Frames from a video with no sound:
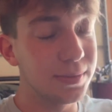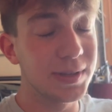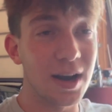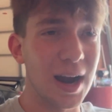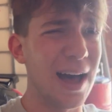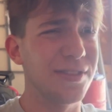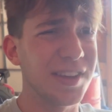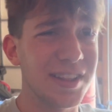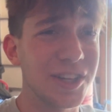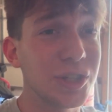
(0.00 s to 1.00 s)
that are out
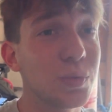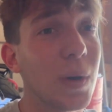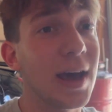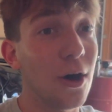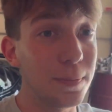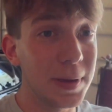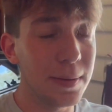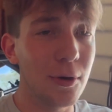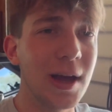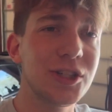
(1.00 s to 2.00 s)
there that just want to help
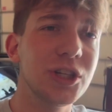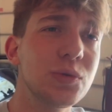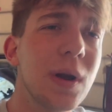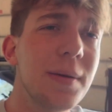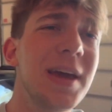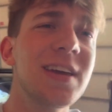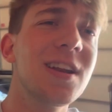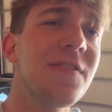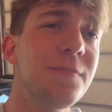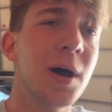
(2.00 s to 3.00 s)
people and just want to make
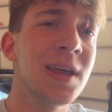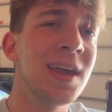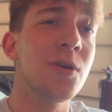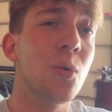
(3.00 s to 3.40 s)
enough money in